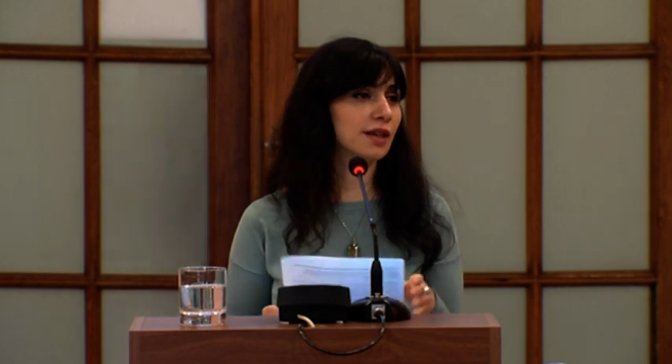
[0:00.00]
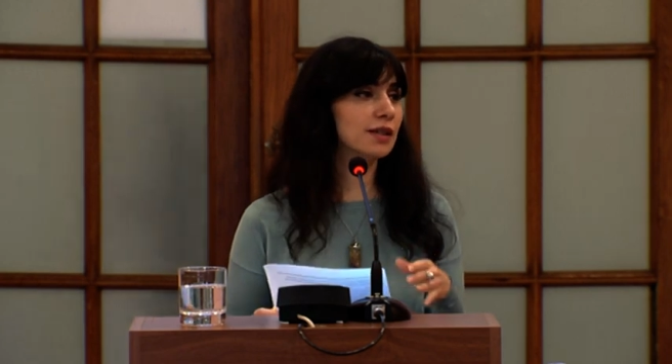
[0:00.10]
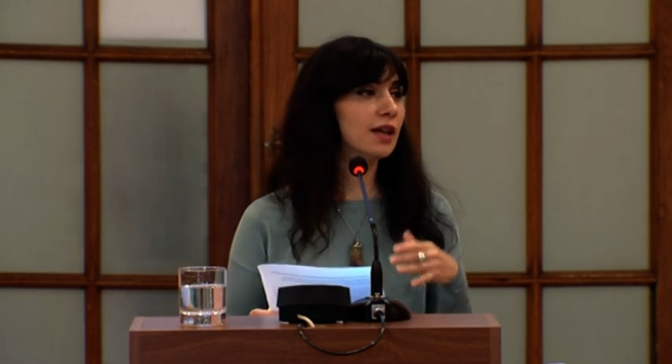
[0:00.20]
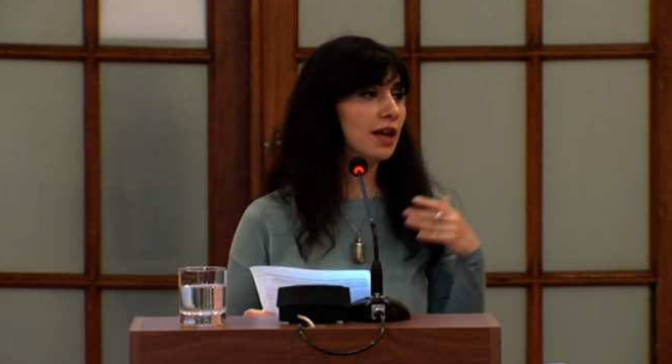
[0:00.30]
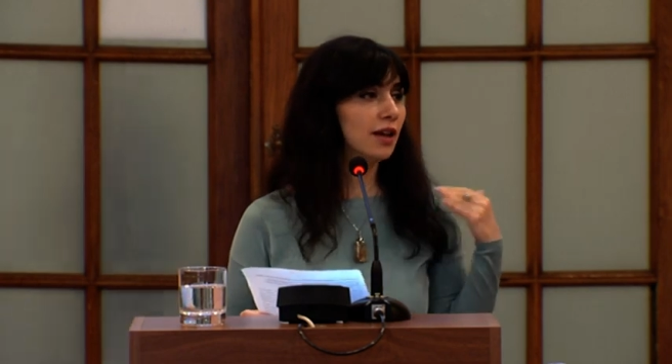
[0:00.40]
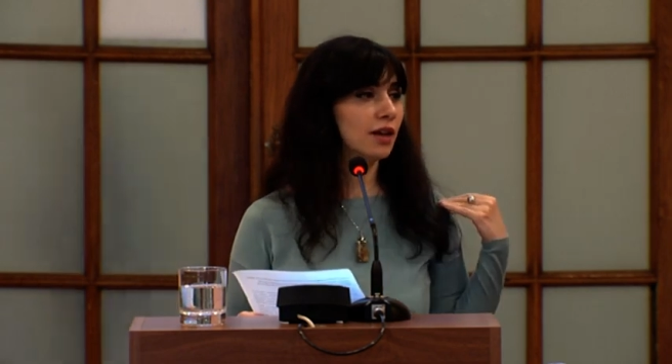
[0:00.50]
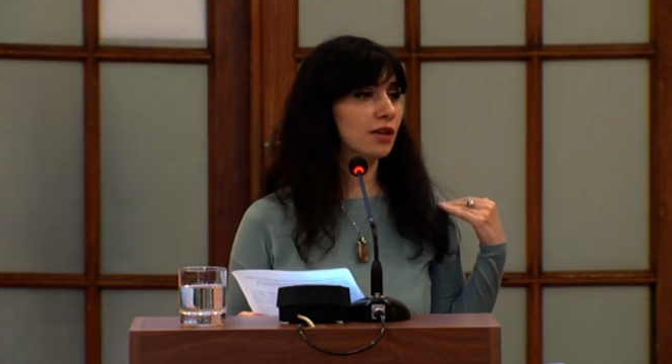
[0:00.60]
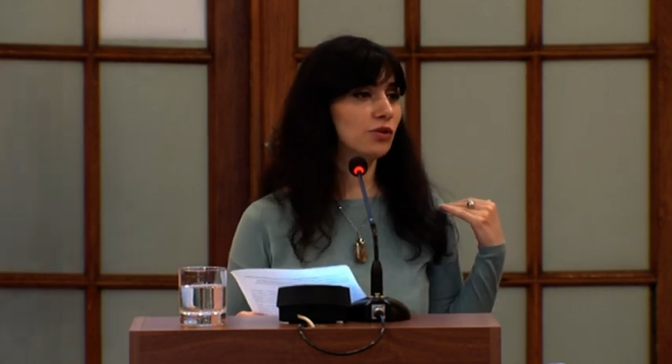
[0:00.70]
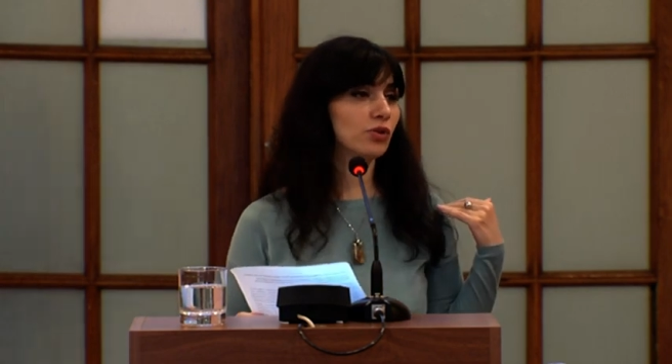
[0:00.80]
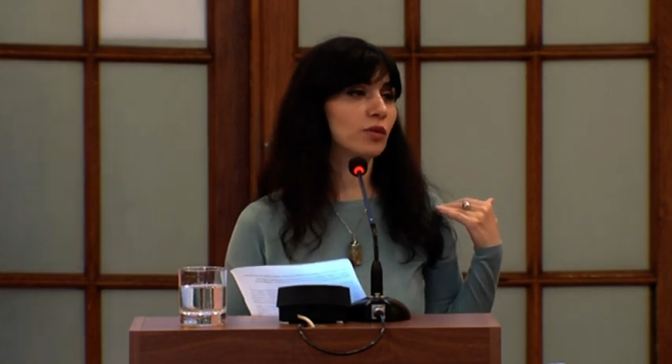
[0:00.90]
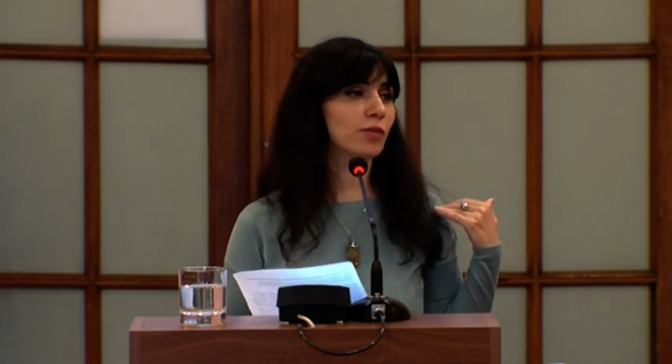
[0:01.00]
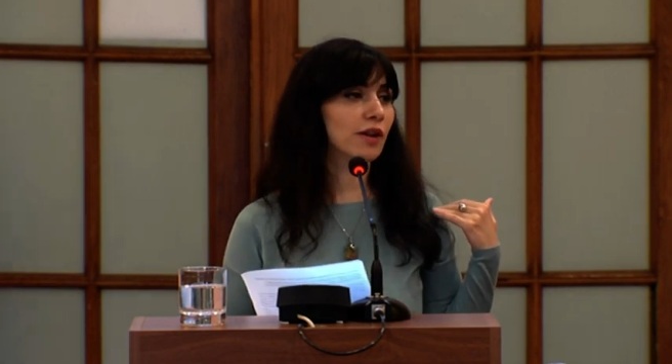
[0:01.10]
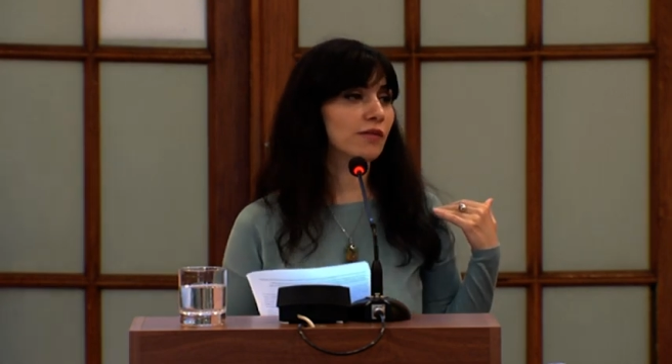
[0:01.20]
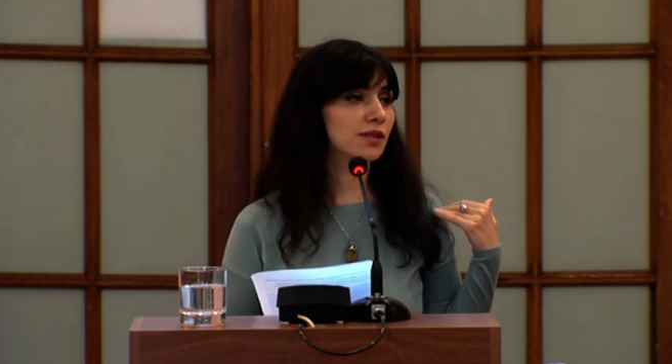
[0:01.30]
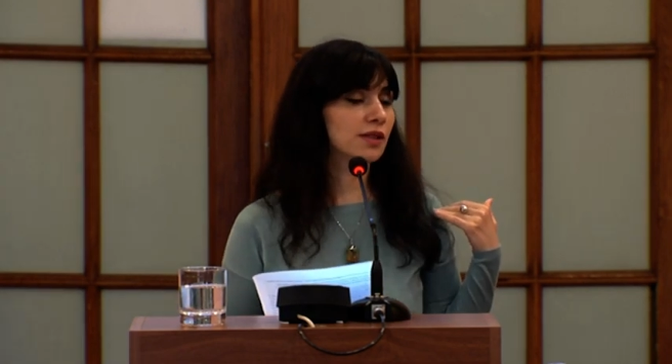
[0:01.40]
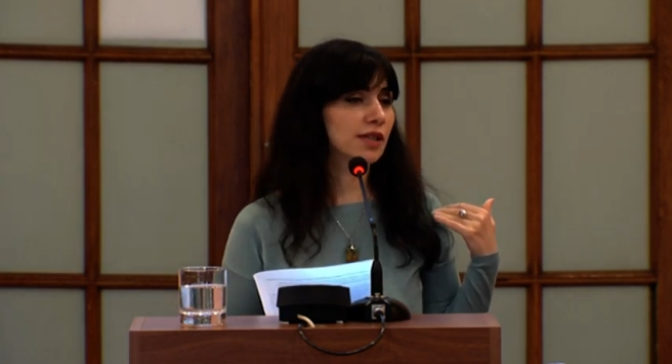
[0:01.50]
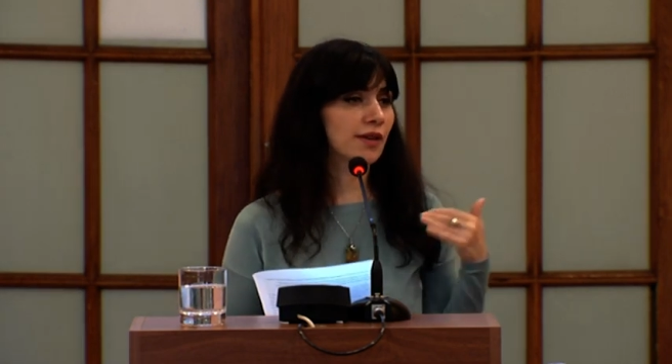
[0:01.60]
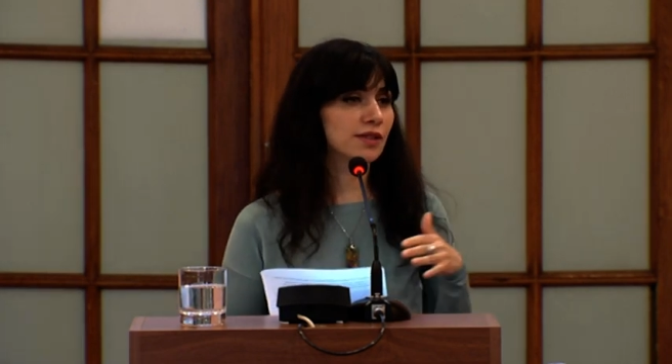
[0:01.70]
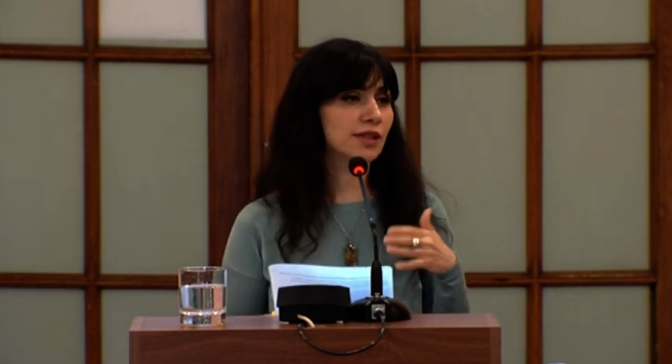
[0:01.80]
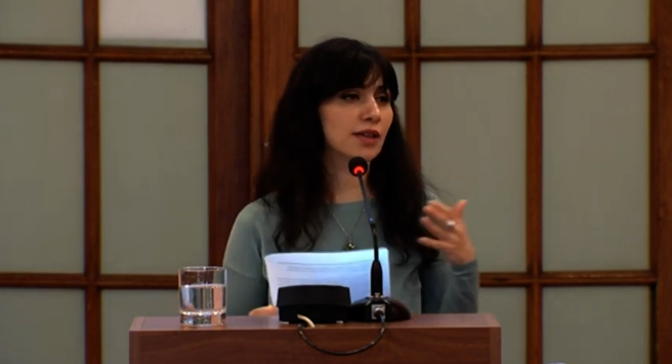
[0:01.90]
And during my visits,
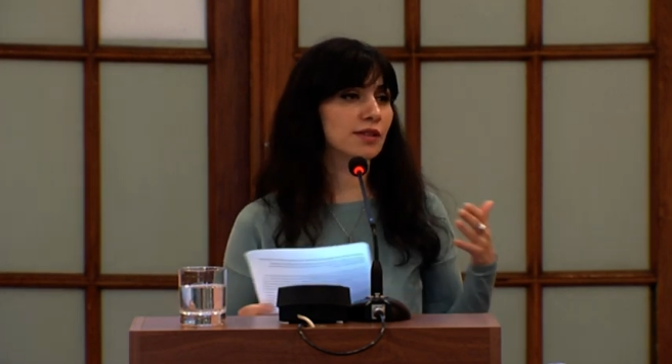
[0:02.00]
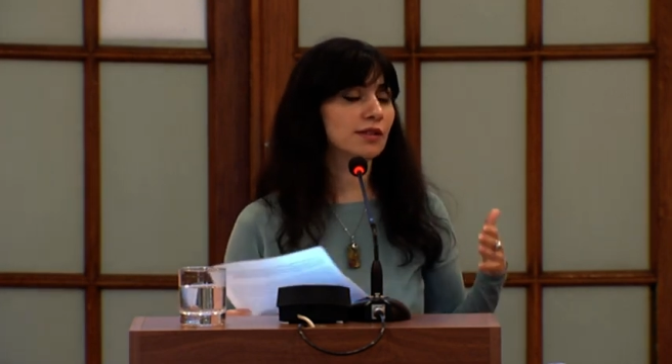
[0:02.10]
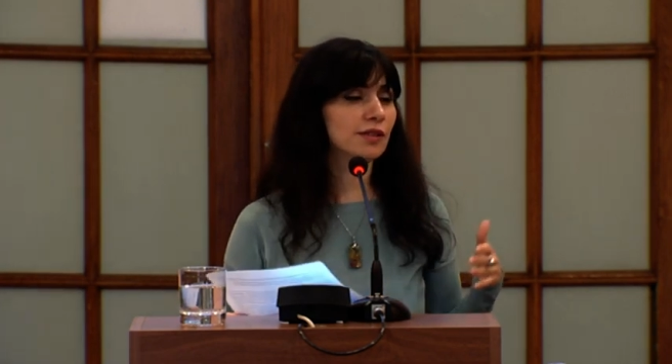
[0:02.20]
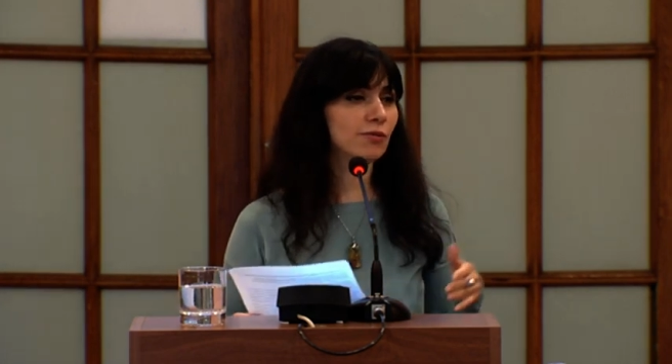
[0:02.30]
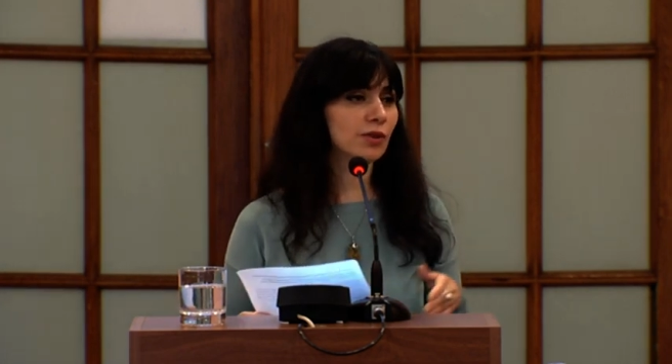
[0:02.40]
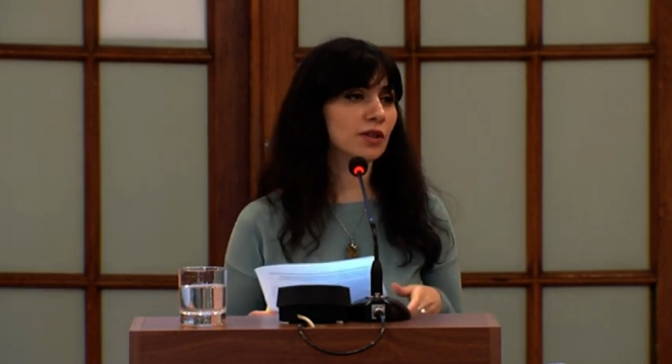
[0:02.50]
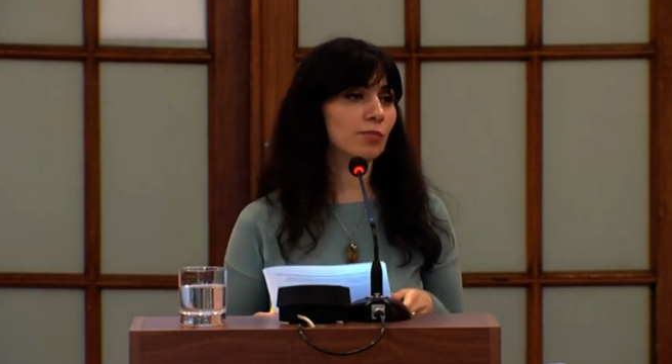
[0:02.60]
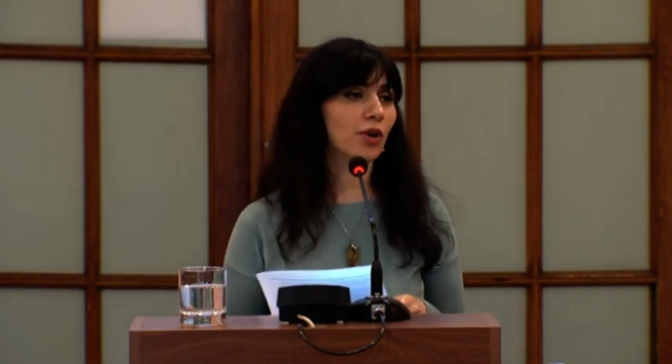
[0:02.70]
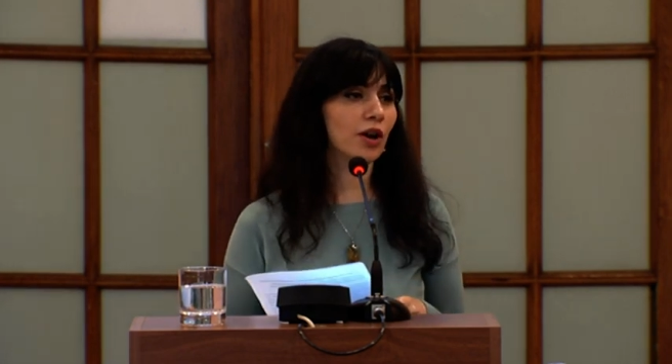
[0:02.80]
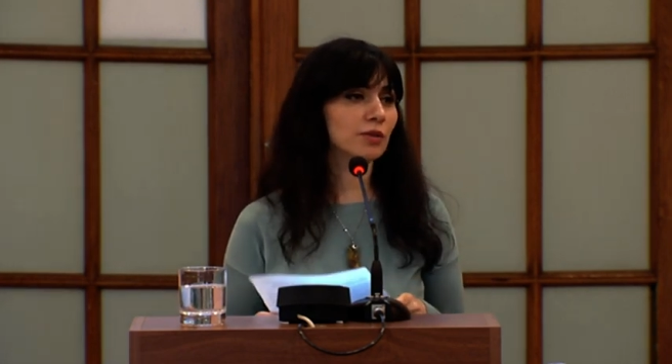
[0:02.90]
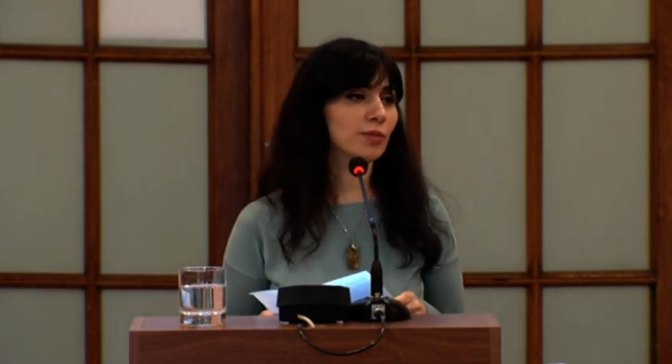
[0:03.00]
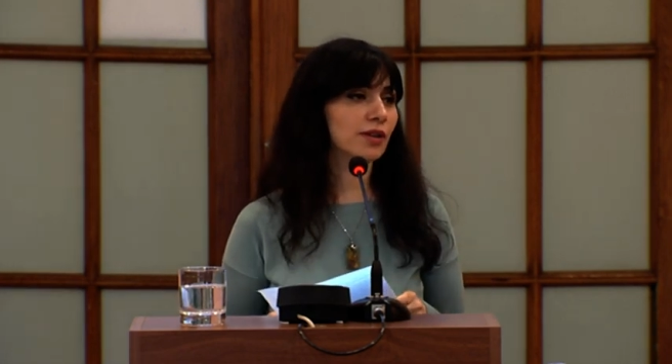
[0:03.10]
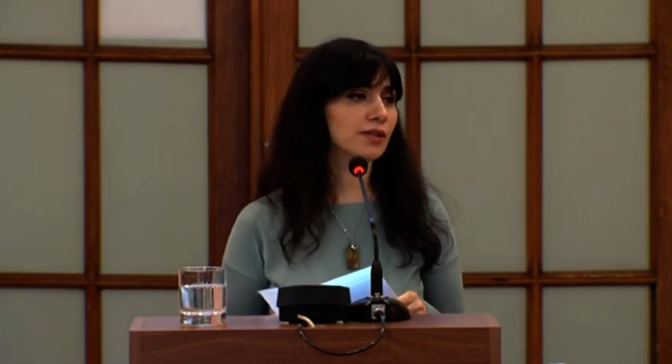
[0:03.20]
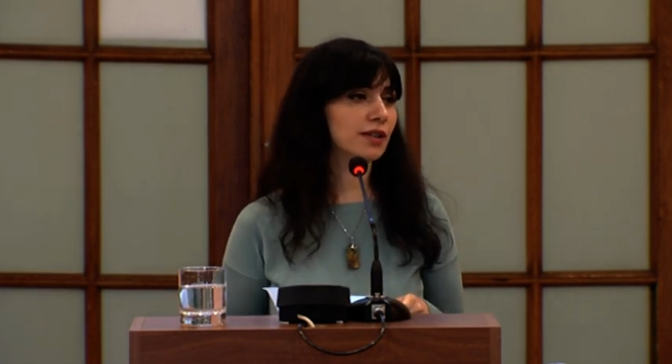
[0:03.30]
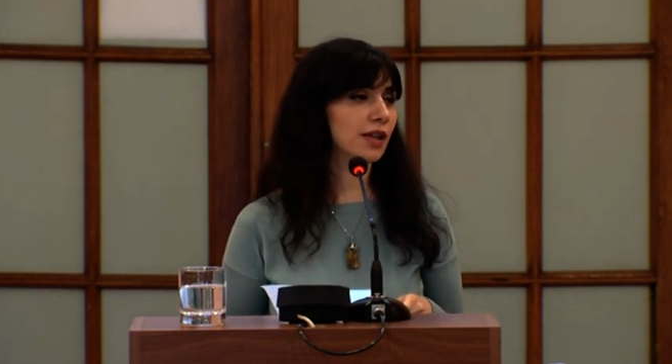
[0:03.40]
I've stayed in different apartments,